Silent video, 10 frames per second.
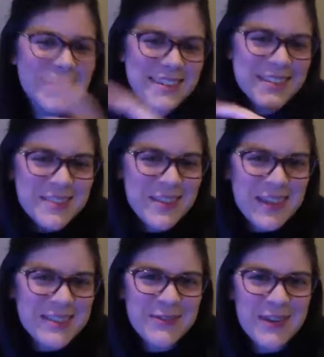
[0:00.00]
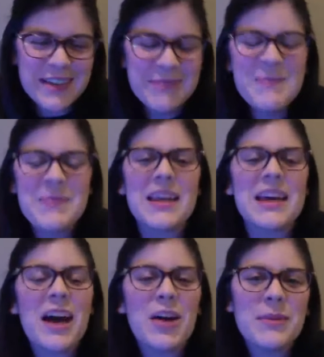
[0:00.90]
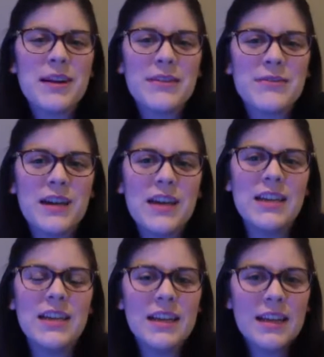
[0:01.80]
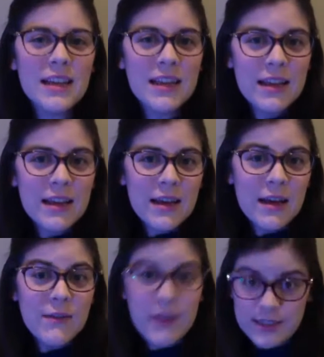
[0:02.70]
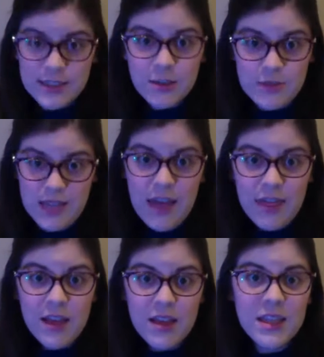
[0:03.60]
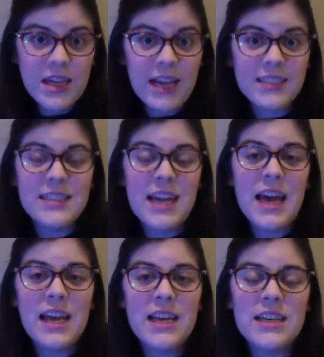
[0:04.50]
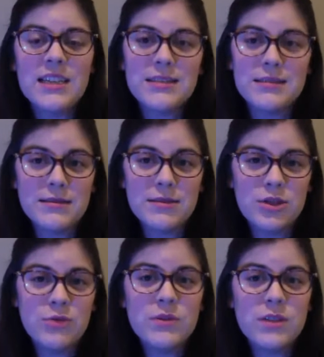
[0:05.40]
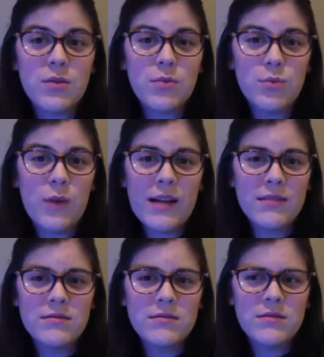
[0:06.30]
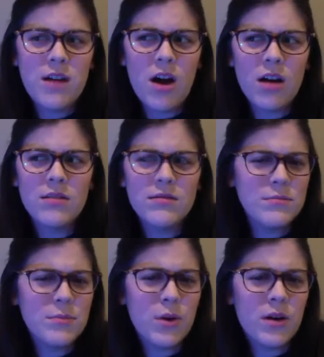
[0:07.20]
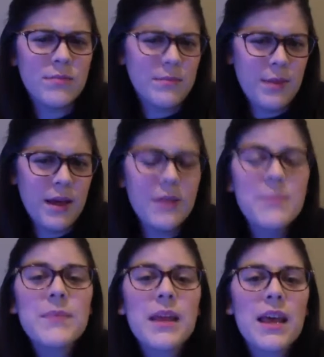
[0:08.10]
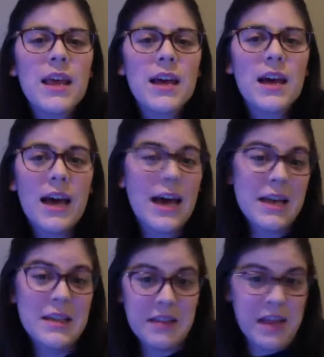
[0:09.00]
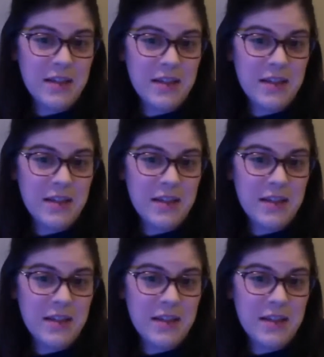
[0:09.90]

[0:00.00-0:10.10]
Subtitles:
So that's fun. Huckleberry Finn fakes his own death the next day. He shoots a wild hog, boar, pig, and like